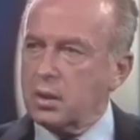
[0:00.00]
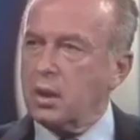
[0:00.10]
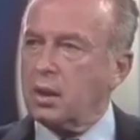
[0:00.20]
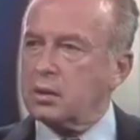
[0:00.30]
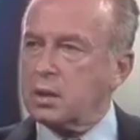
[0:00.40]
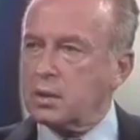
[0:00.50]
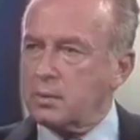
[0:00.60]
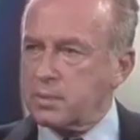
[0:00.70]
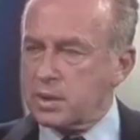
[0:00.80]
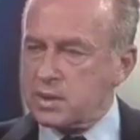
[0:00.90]
to
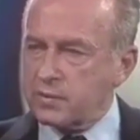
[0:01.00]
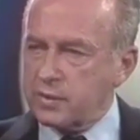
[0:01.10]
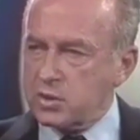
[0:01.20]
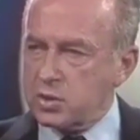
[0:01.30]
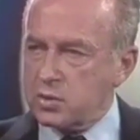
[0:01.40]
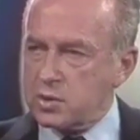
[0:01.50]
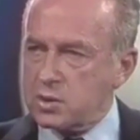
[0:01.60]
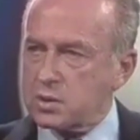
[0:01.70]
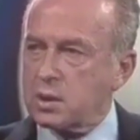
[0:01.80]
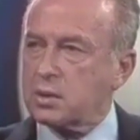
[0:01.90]
negotiate with Israel
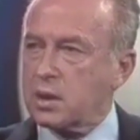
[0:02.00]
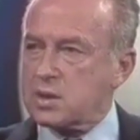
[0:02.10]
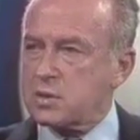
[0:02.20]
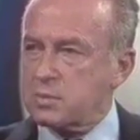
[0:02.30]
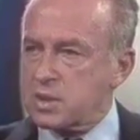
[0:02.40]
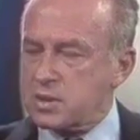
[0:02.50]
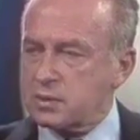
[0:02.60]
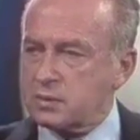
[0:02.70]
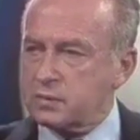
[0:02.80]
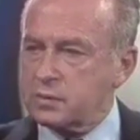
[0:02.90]
all the
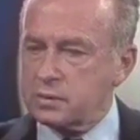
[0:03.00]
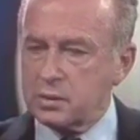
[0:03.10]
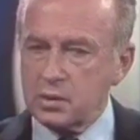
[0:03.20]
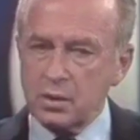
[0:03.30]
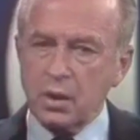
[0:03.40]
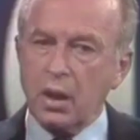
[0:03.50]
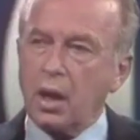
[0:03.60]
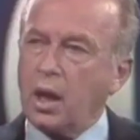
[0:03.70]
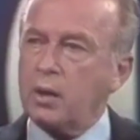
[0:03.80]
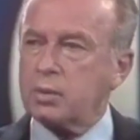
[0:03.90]
complex of
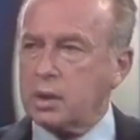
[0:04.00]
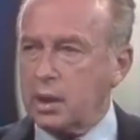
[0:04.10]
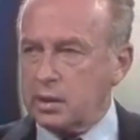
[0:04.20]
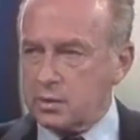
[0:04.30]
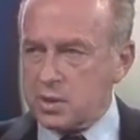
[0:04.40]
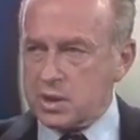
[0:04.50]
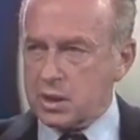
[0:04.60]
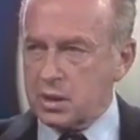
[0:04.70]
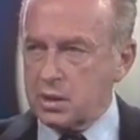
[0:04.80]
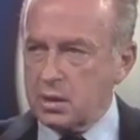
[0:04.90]
issues that has to be
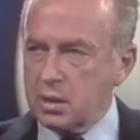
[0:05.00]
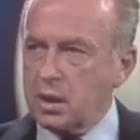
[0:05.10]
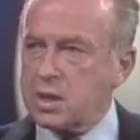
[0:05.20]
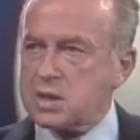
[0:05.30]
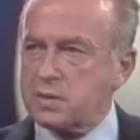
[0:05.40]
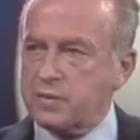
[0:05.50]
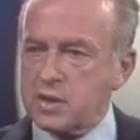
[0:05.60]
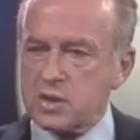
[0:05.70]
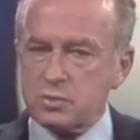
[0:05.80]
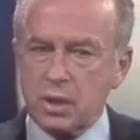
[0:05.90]
solved.
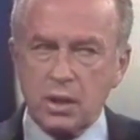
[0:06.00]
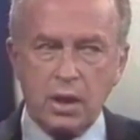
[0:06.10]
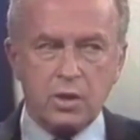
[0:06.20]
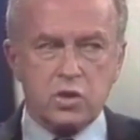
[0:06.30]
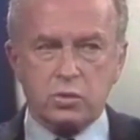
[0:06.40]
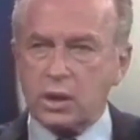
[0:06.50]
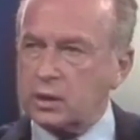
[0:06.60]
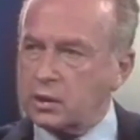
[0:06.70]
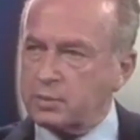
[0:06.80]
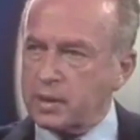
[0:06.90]
I would like to
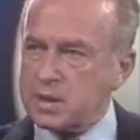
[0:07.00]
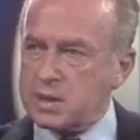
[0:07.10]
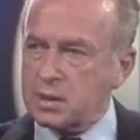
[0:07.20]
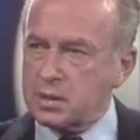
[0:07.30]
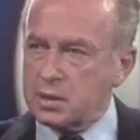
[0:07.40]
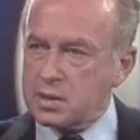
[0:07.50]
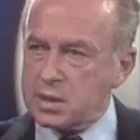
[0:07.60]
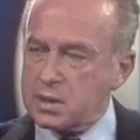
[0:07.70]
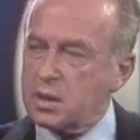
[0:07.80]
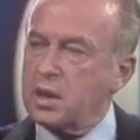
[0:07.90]
see east of
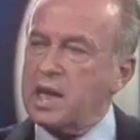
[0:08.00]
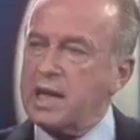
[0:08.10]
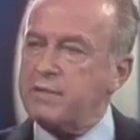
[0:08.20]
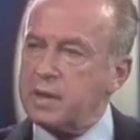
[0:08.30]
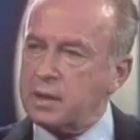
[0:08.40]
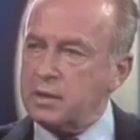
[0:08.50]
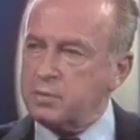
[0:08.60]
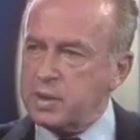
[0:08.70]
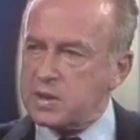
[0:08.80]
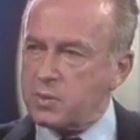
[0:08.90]
Israel,
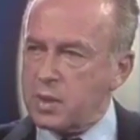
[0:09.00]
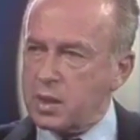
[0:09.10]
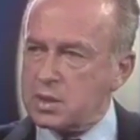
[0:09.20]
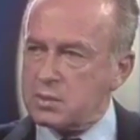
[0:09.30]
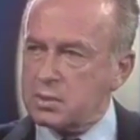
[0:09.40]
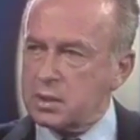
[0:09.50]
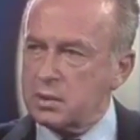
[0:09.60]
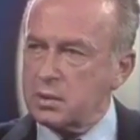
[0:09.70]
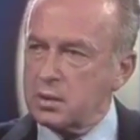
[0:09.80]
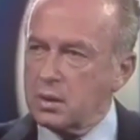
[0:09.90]
Jordanian
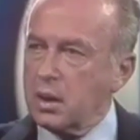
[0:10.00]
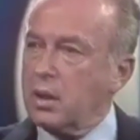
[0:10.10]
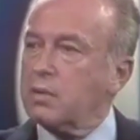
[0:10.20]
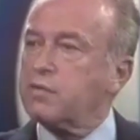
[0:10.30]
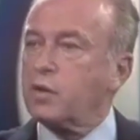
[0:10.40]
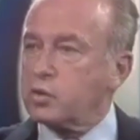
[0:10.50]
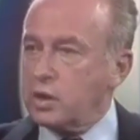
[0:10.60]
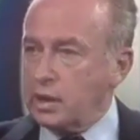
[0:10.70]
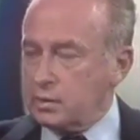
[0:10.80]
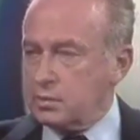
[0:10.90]
Palestinians living in
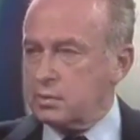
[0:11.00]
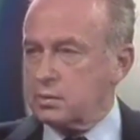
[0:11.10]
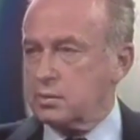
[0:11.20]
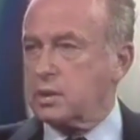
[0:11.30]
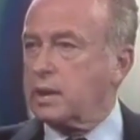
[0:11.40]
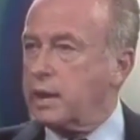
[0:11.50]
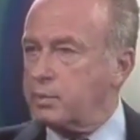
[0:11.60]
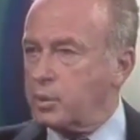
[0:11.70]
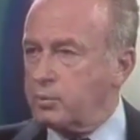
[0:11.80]
peace with Israel.